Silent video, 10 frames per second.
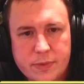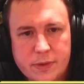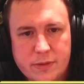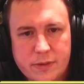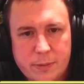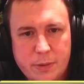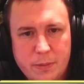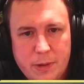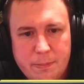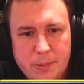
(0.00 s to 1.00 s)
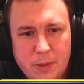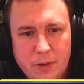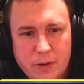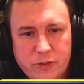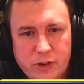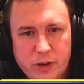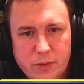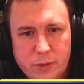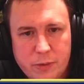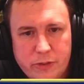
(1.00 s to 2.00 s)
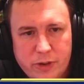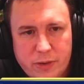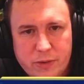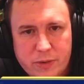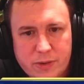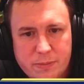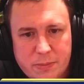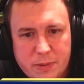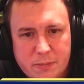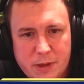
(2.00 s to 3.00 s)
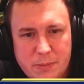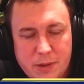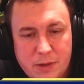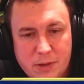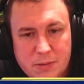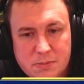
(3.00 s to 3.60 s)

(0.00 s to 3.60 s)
So they'll probably block Djeru with Sheldred, but maybe not.